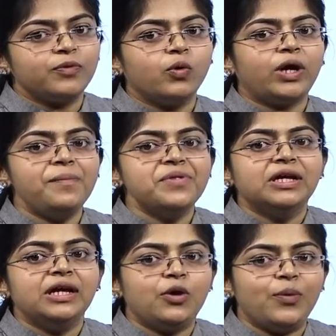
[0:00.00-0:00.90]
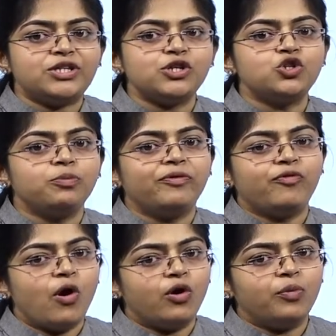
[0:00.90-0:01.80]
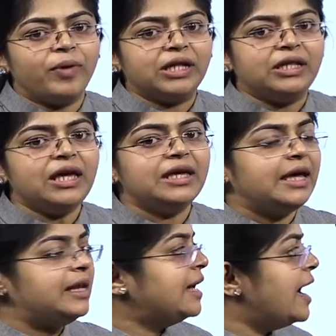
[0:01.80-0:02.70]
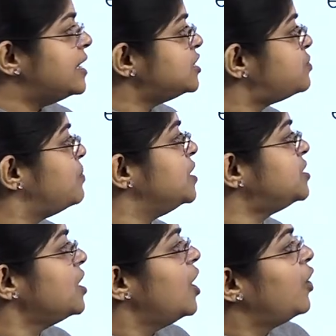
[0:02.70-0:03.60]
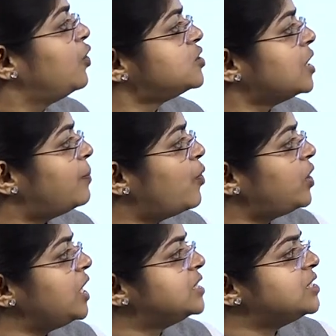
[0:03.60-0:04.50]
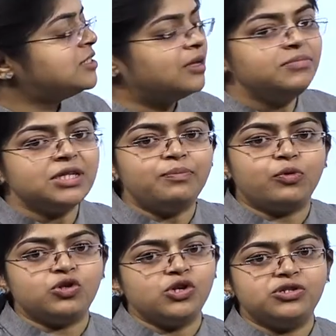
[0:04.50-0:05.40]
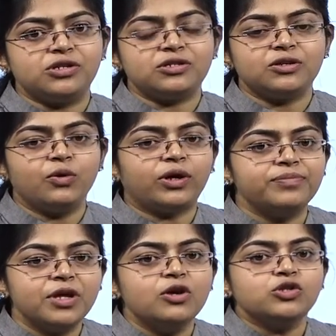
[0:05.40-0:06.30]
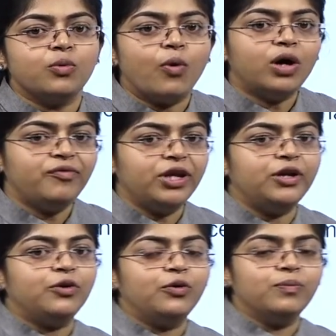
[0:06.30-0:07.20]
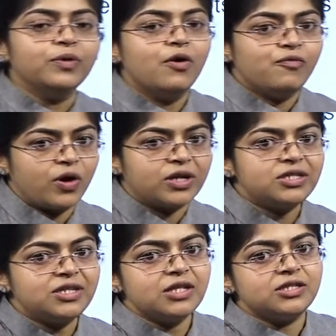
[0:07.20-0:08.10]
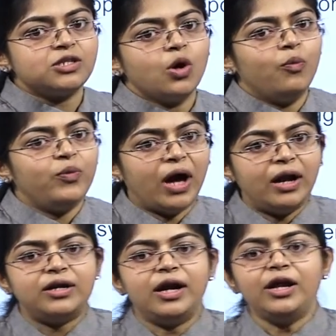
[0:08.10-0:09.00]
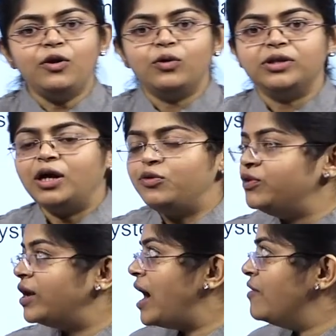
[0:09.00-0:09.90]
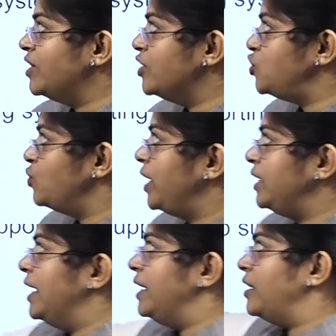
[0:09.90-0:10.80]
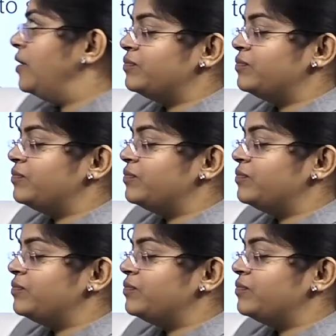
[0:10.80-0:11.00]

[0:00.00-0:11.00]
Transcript: Okay, innovation should be followed by the enhancements to supporting systems and procedures. Okay, so what we need to do, for instance, is we already know that we are having issue like data.